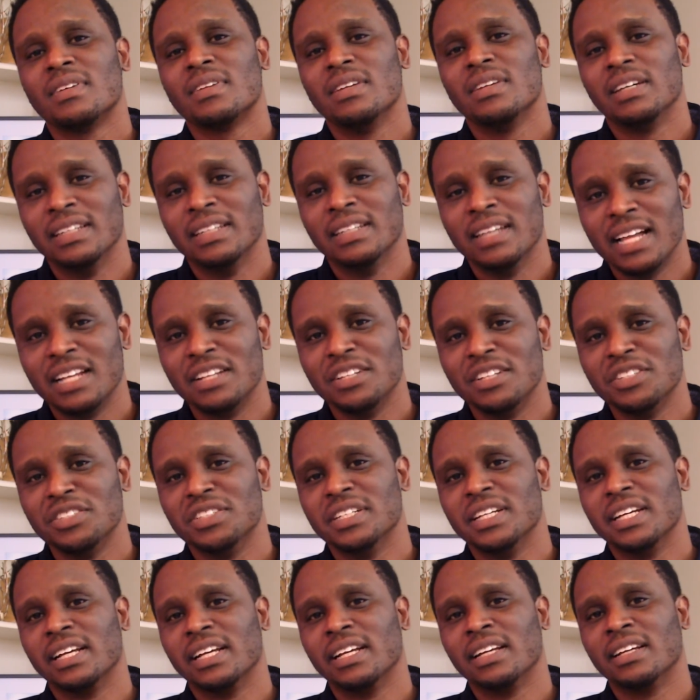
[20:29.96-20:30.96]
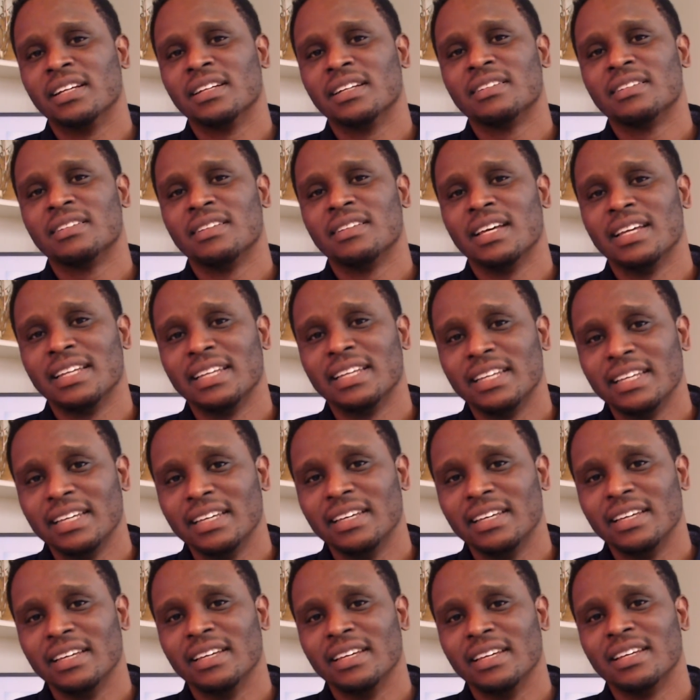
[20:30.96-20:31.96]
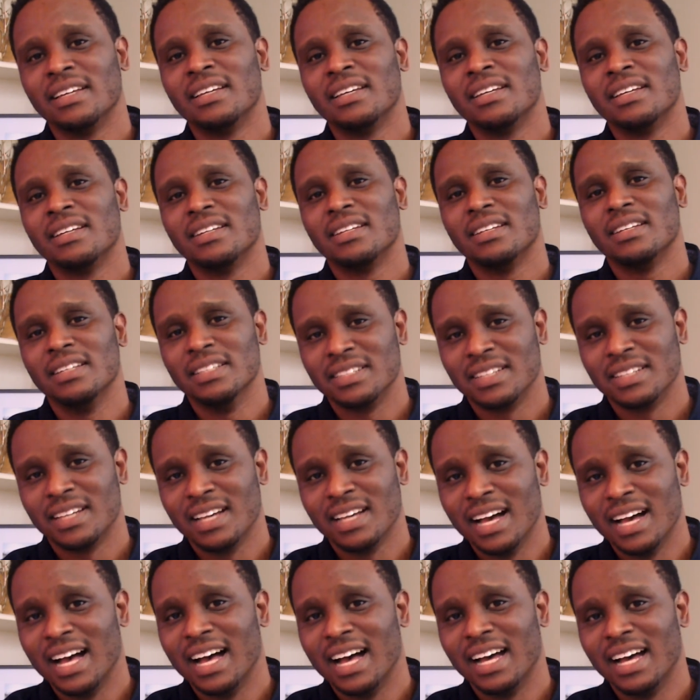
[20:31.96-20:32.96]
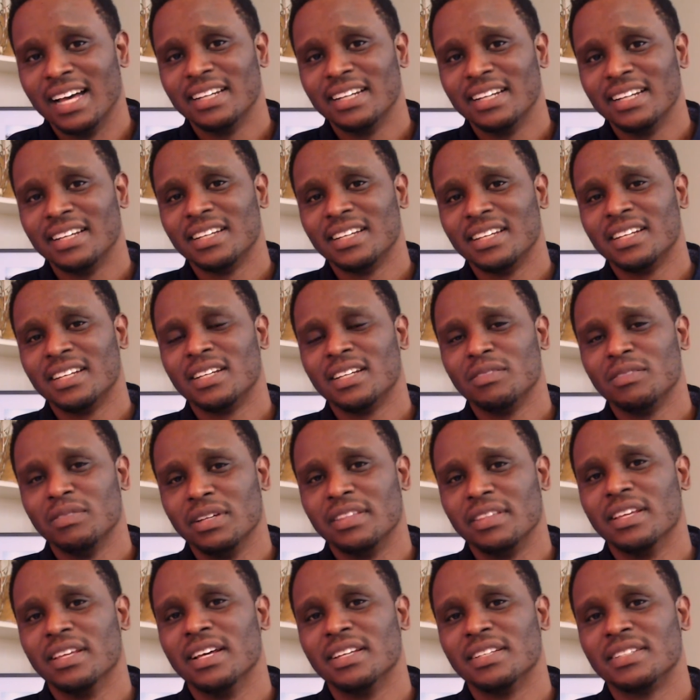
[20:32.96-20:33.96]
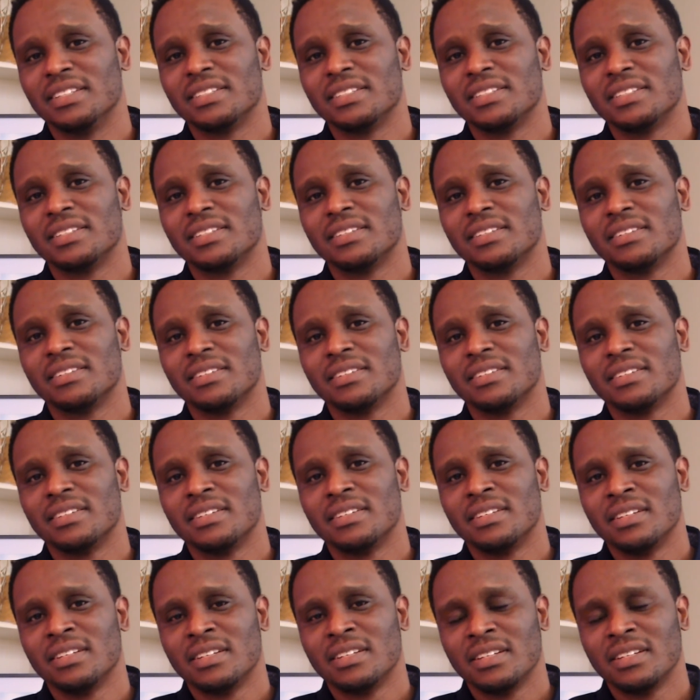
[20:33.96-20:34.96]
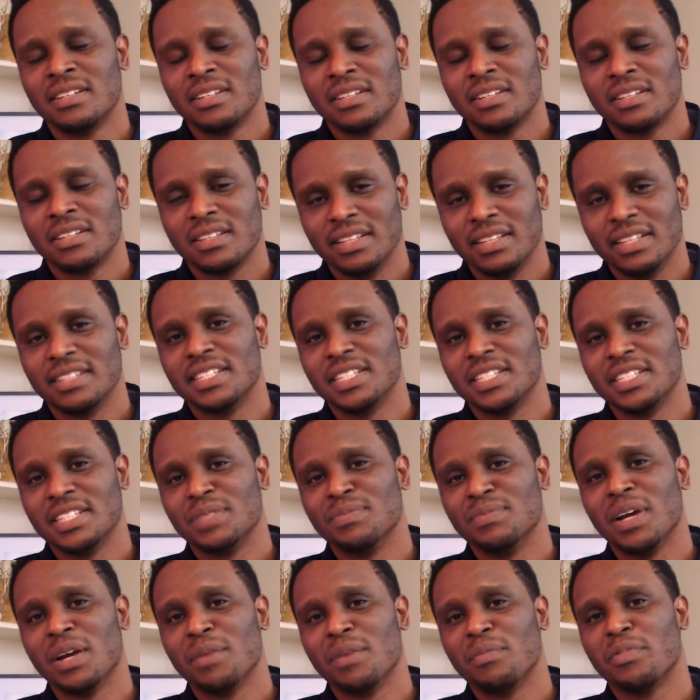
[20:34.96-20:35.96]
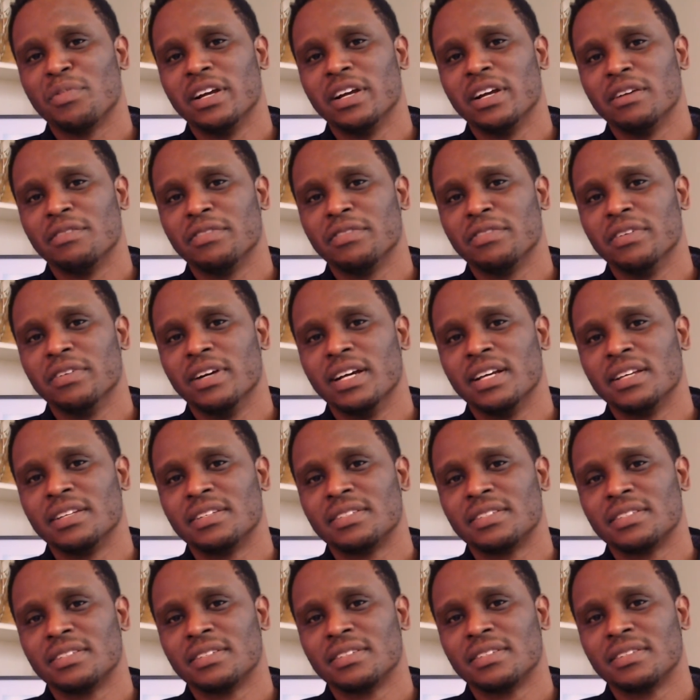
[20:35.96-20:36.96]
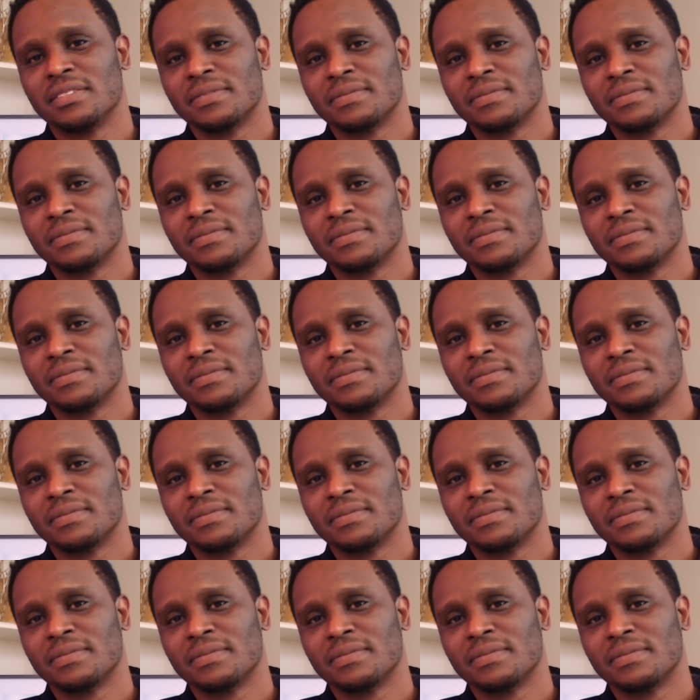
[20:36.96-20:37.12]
acknowledging that He is God with us. This is my prayer for us.